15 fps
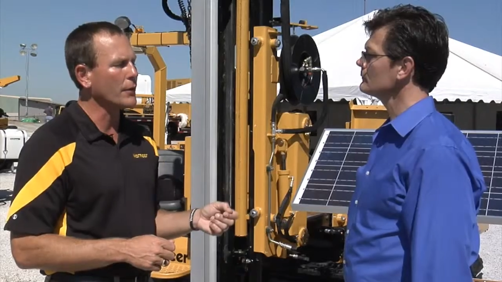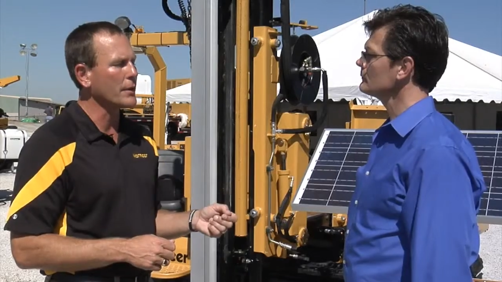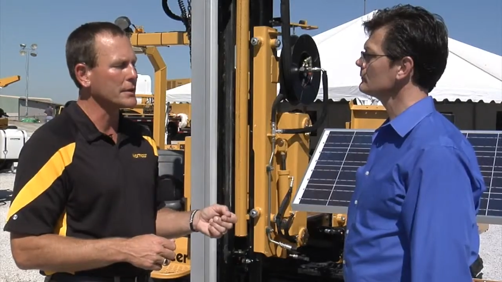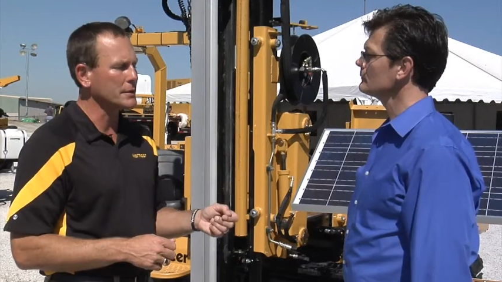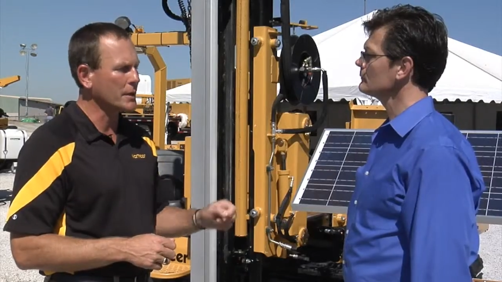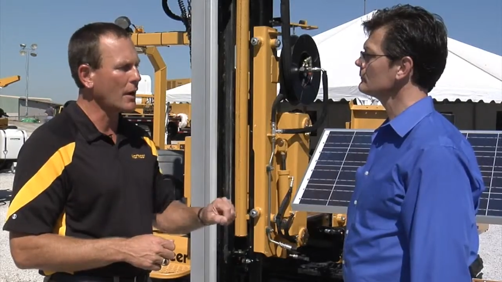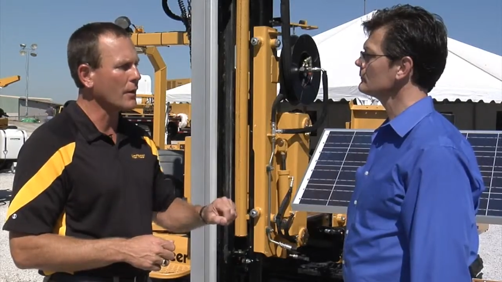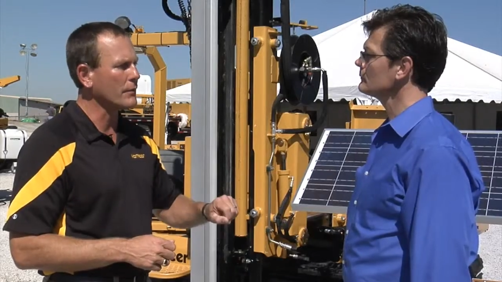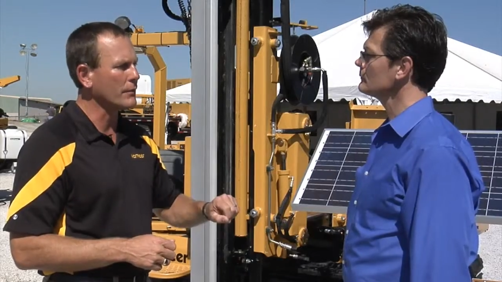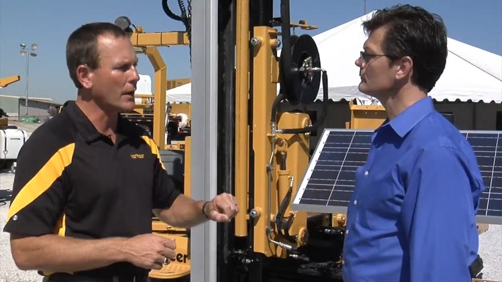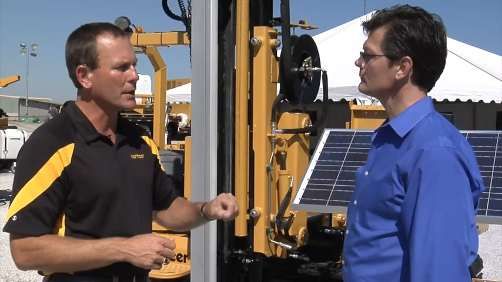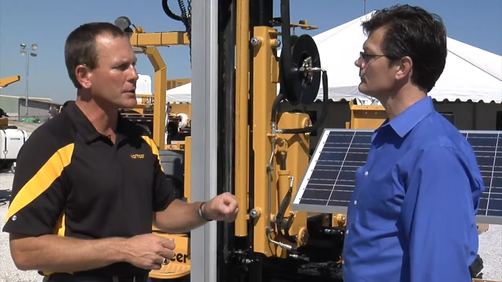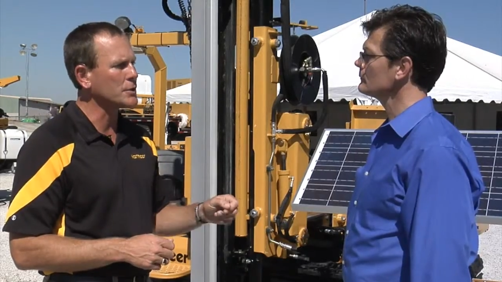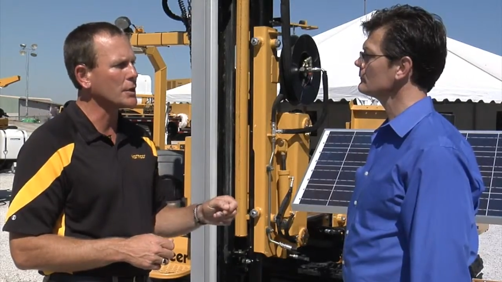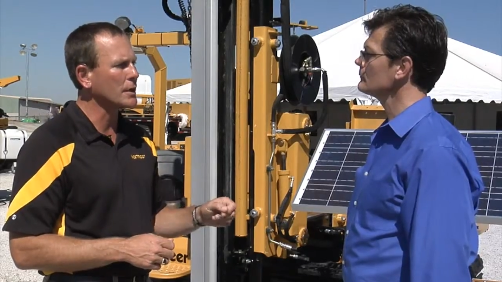Speaker 1: for the start
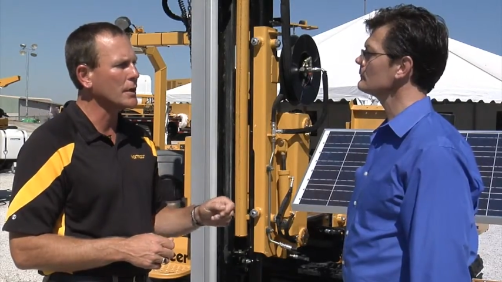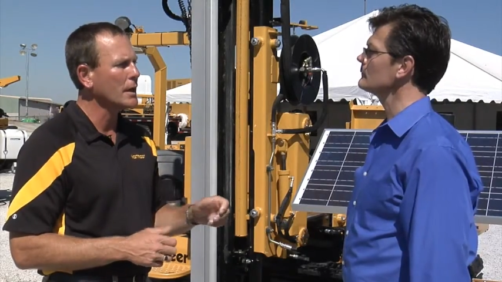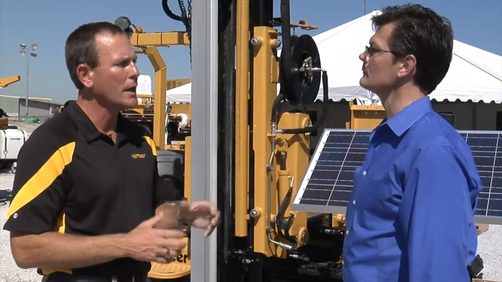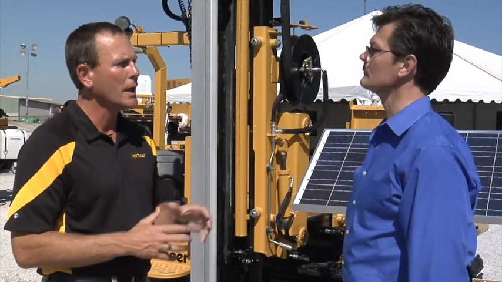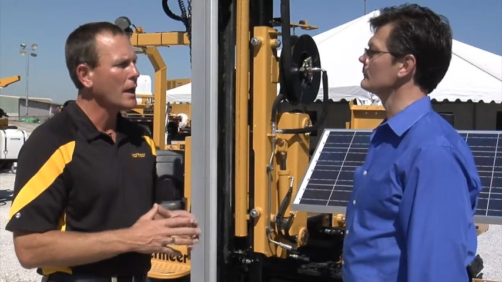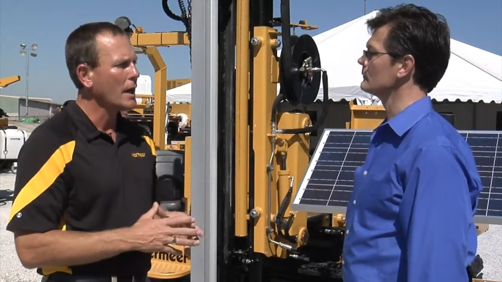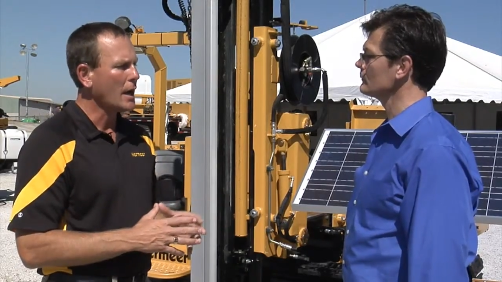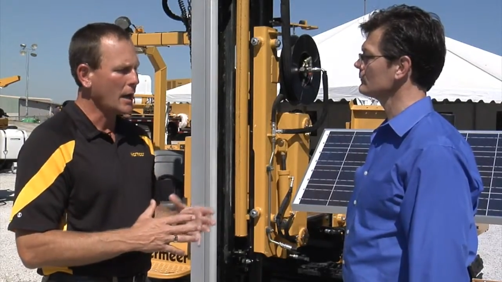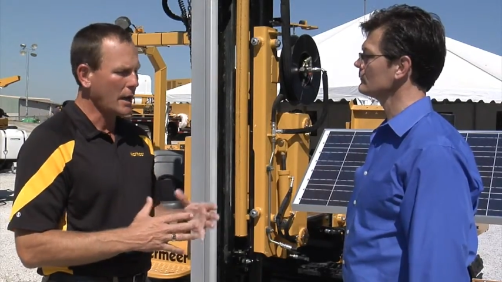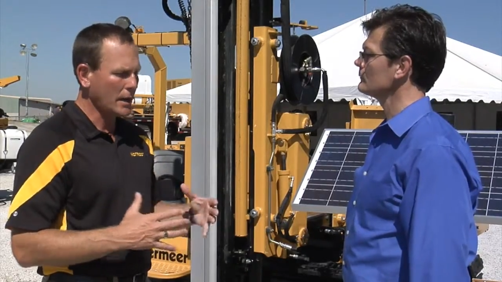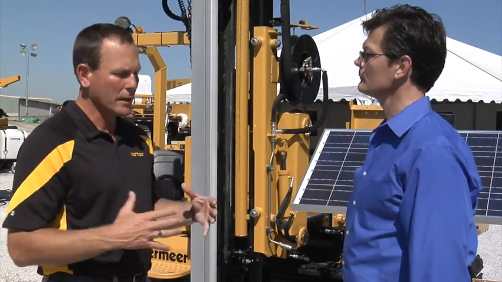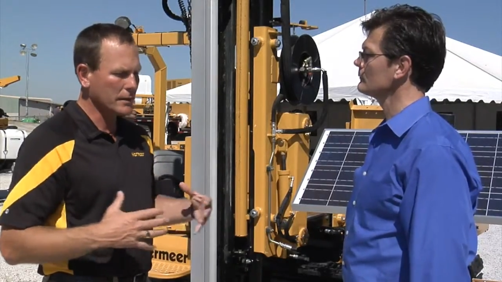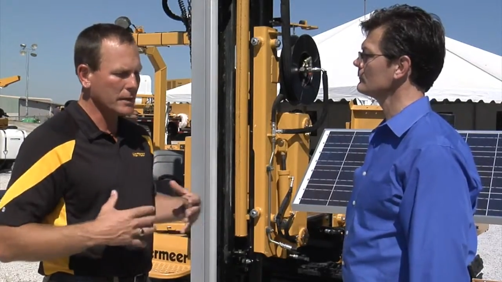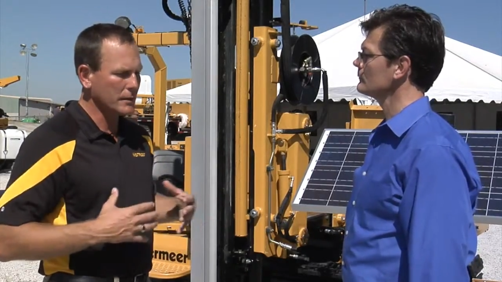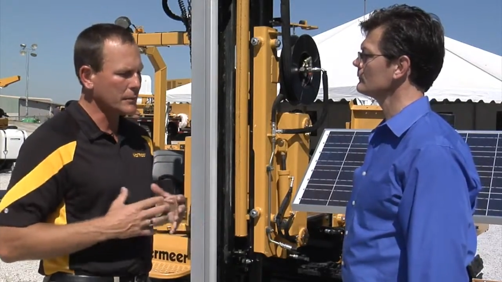function mm.
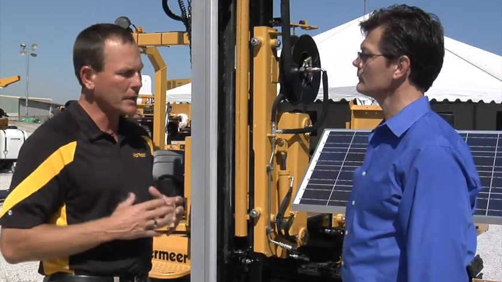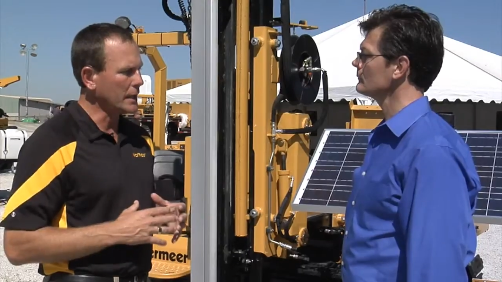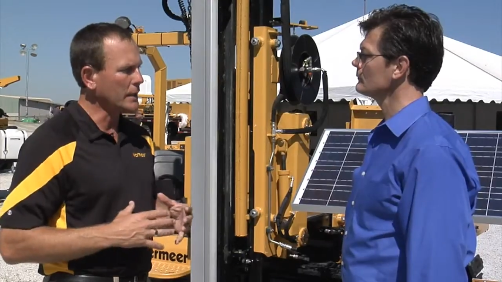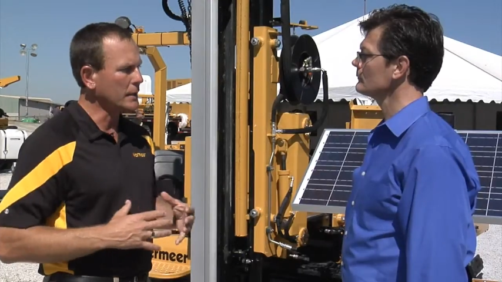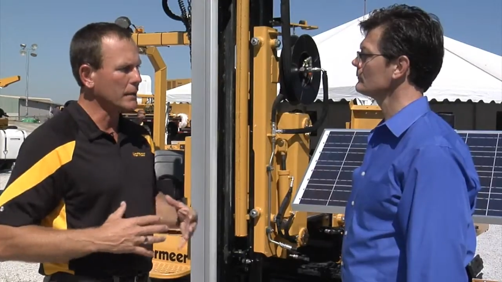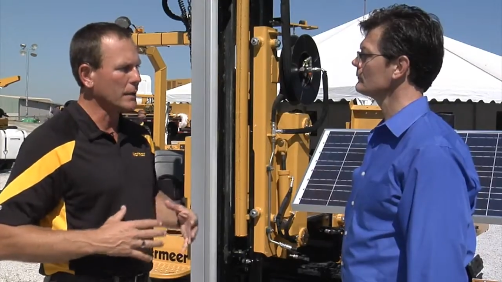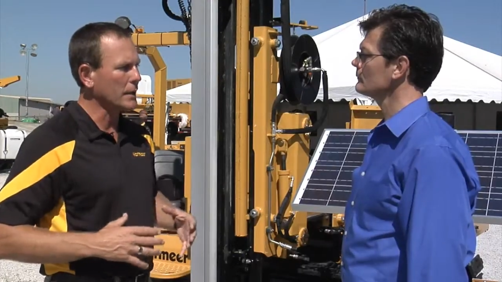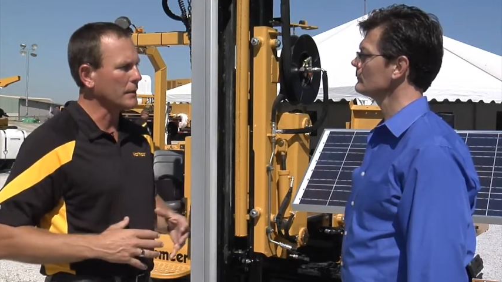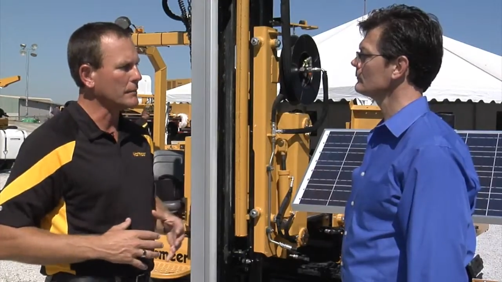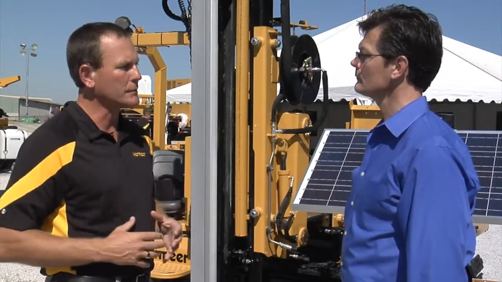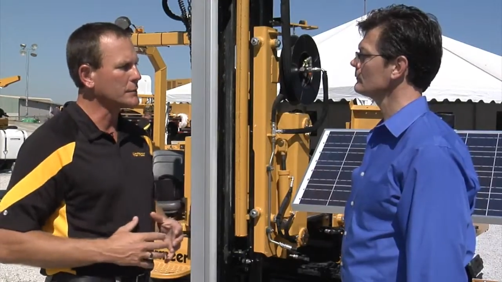uh, can be um,